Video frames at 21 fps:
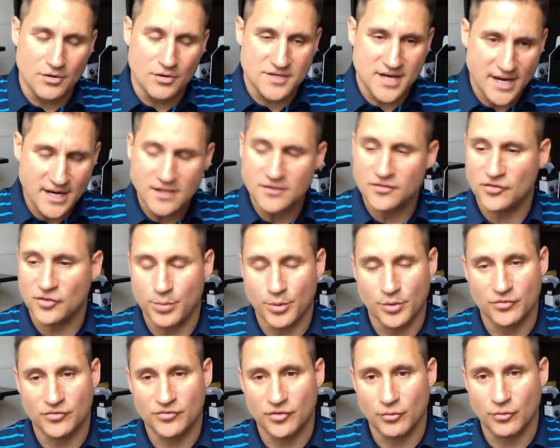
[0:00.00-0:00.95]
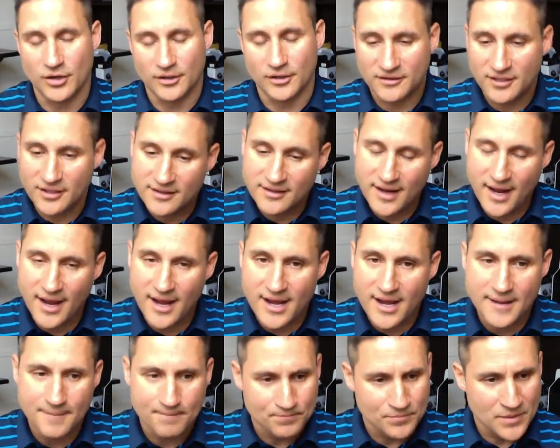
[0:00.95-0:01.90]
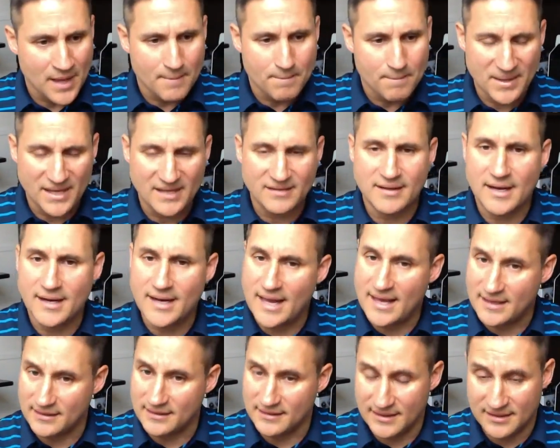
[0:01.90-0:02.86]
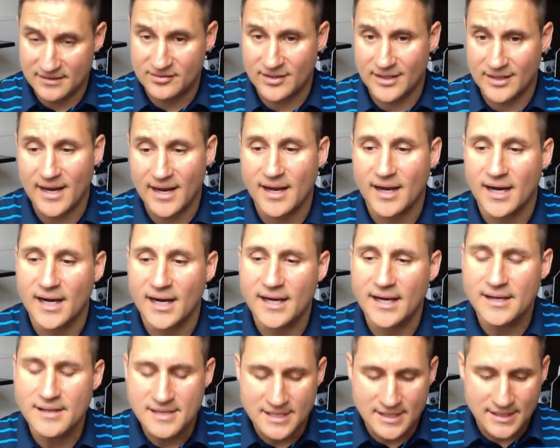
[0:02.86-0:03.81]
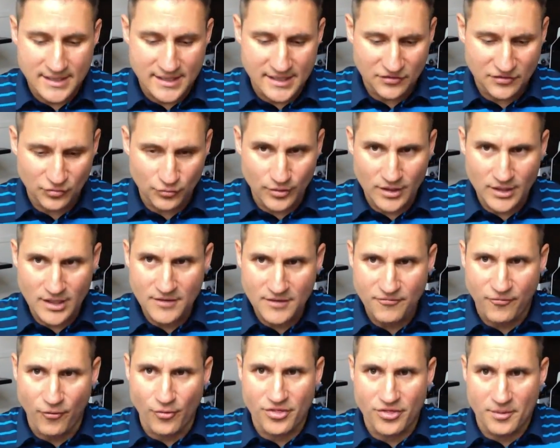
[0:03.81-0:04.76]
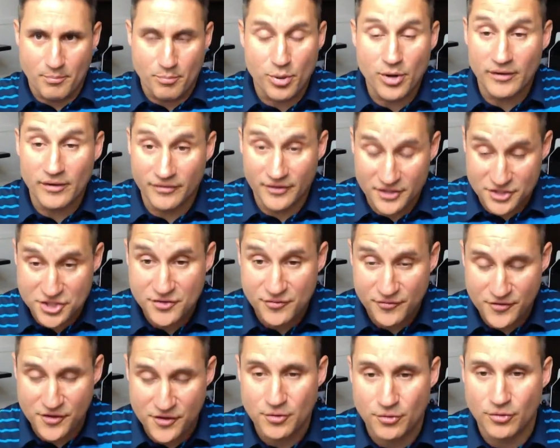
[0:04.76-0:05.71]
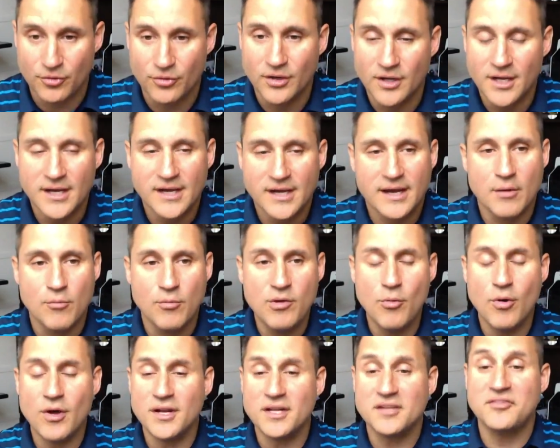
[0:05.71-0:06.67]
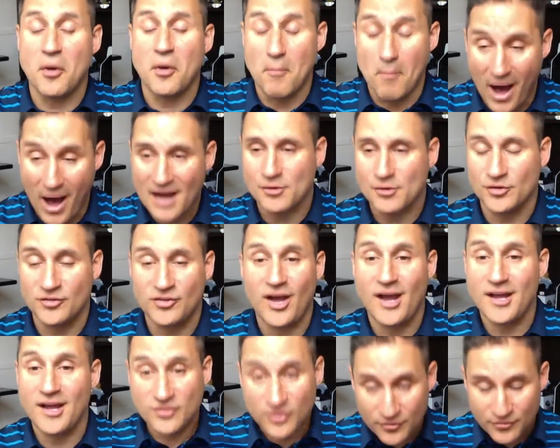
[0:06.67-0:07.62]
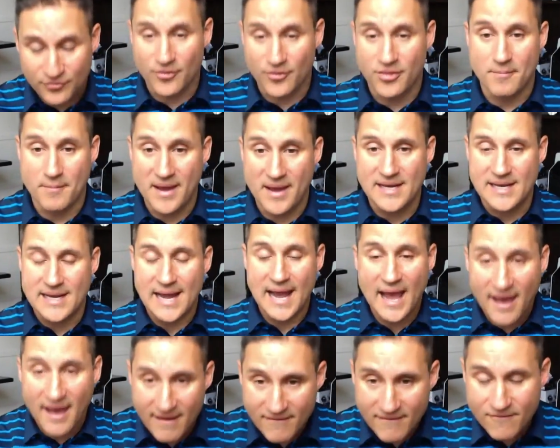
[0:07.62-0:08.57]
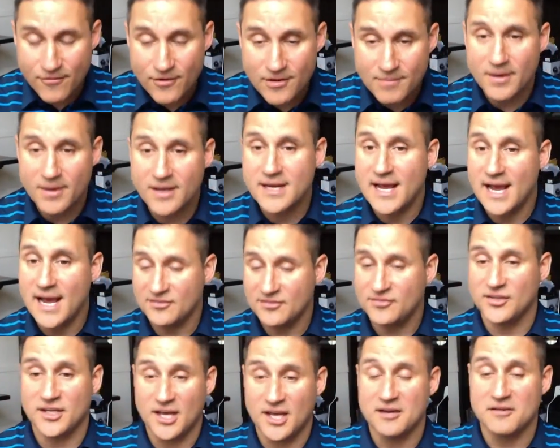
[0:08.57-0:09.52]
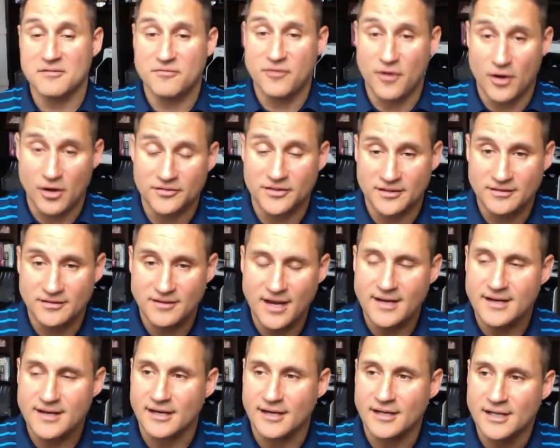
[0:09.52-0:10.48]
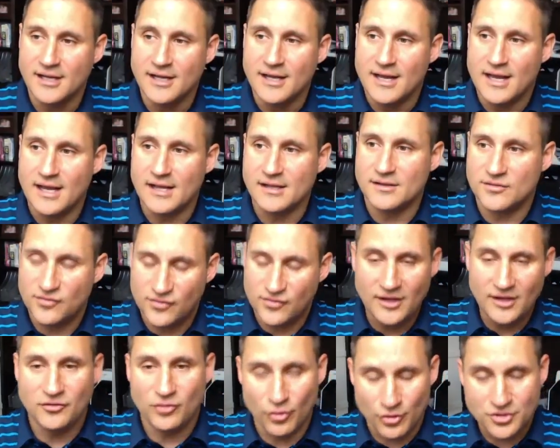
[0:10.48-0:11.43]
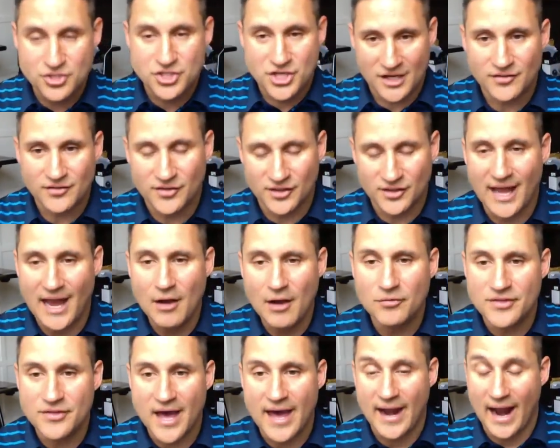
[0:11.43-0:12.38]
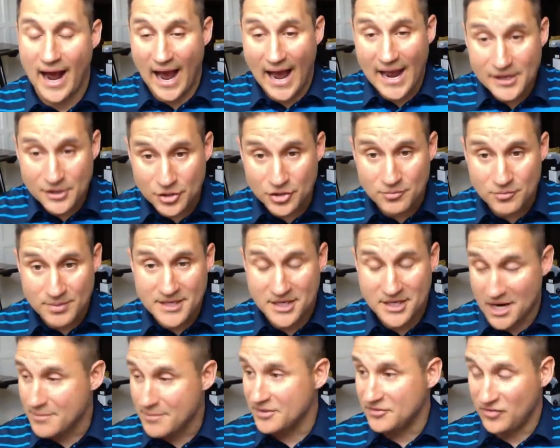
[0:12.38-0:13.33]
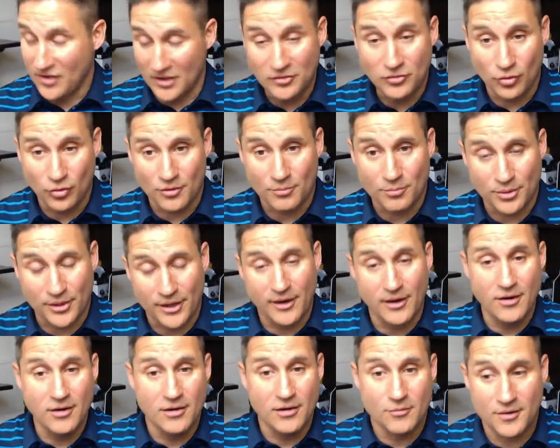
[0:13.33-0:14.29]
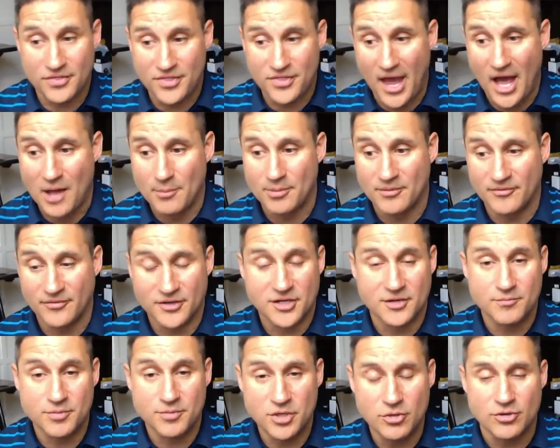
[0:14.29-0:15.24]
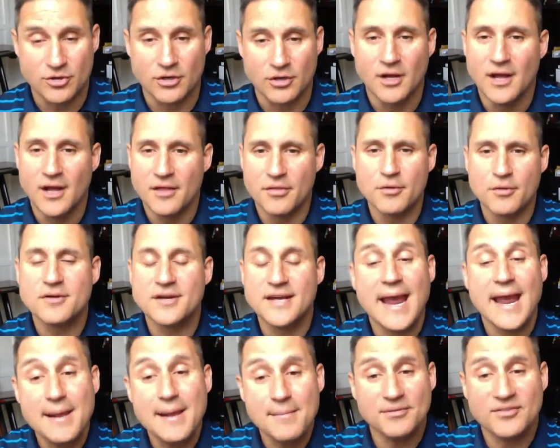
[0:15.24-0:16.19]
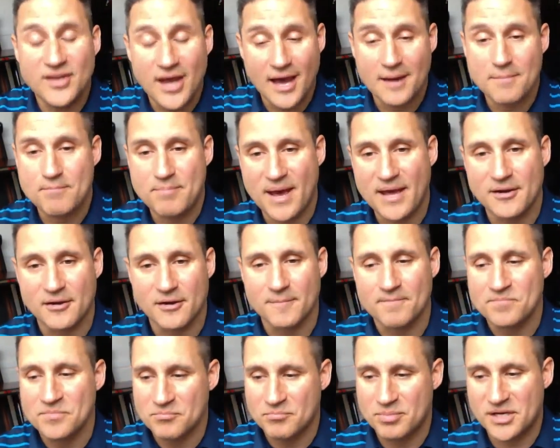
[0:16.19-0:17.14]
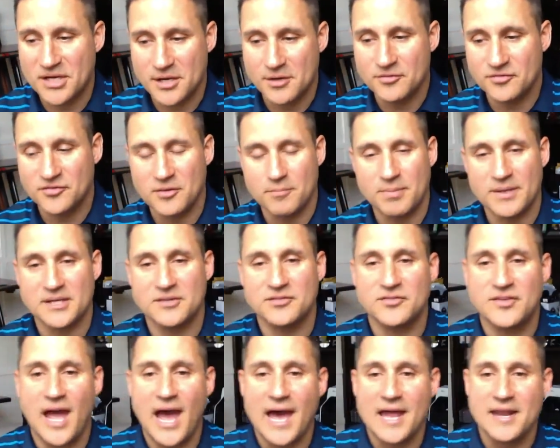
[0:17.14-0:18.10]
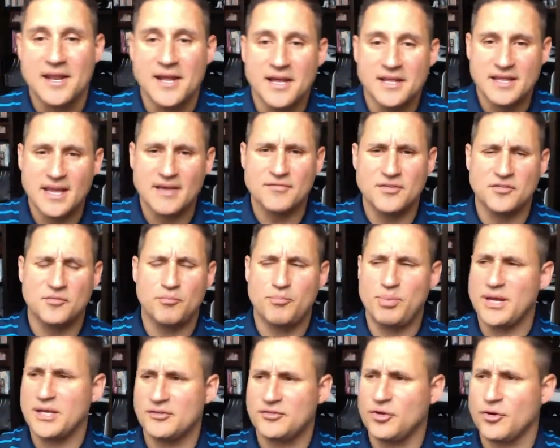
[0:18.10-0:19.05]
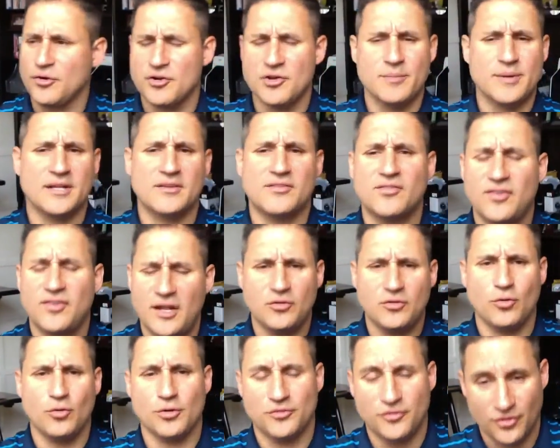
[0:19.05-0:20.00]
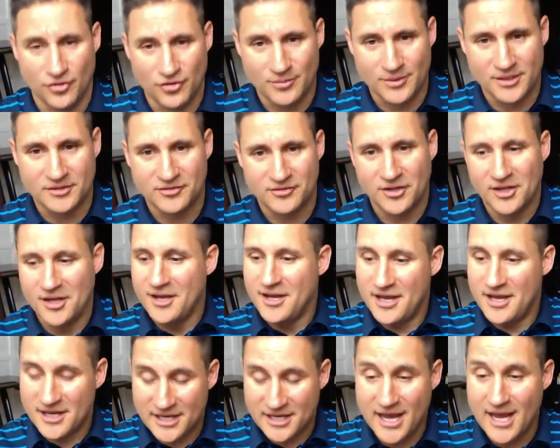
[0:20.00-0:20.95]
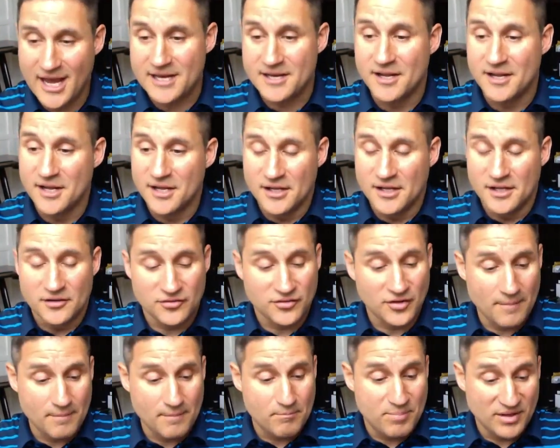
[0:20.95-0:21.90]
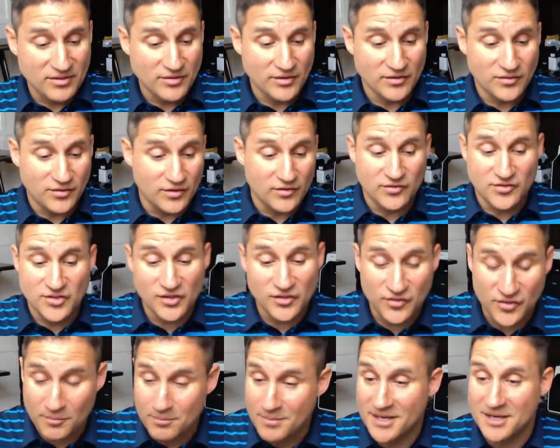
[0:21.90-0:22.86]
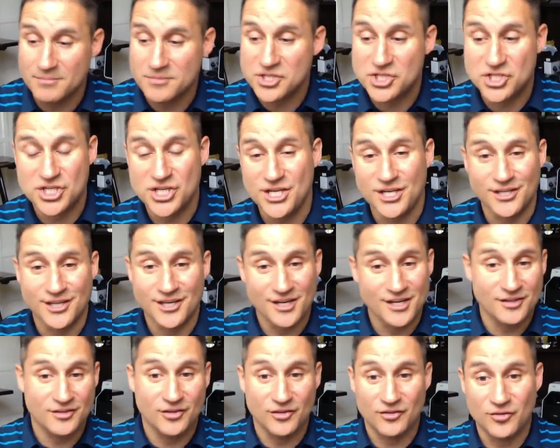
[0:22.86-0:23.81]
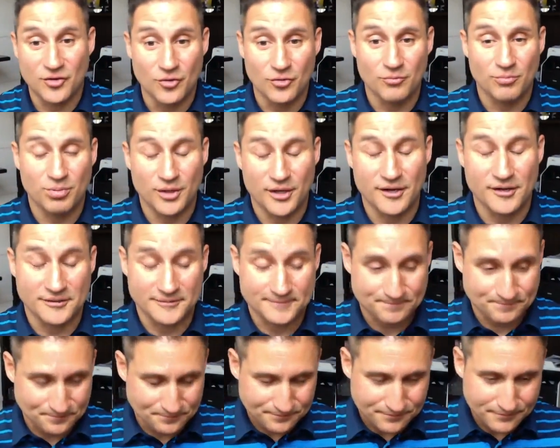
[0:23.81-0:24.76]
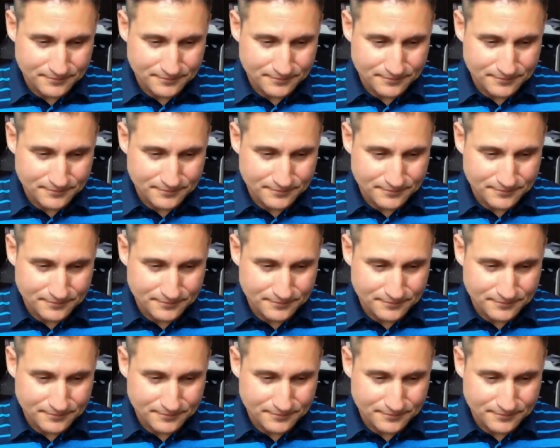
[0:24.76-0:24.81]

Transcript: our data is supposed to work. Today, big data analytics and AI, it's really for the privileged few. And we want to democratize it for the many. Everybody has to get involved in data. And Centaur Chess allowed that. I could become a Centaur player with the help of a computer. Their games got better. But here's the big stat they have this big tournament, Centaur tournaments. And again, some businesses just submit a machine and it's its own player.